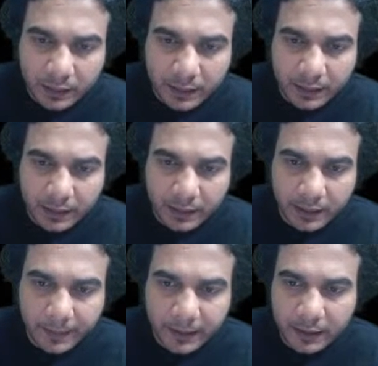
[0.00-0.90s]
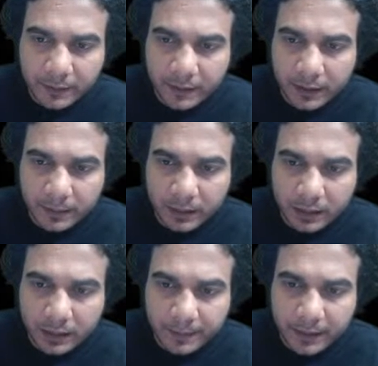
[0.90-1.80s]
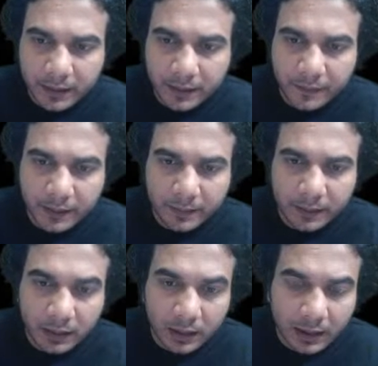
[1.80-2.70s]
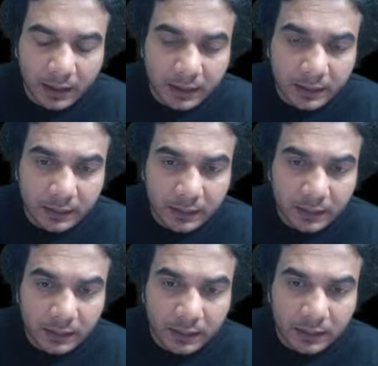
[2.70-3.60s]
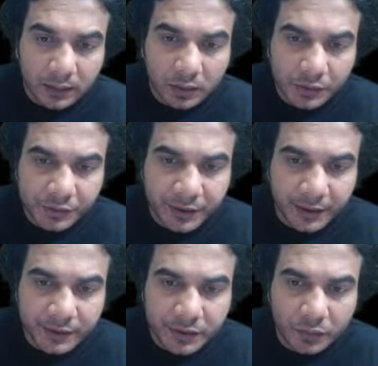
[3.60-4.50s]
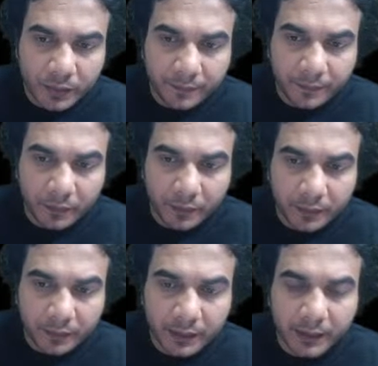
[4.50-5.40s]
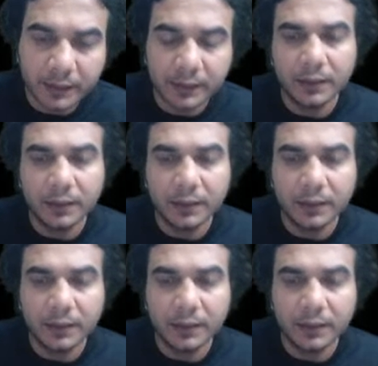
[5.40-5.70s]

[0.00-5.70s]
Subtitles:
independent variable, dependent variable, and constants 2 and 4, right?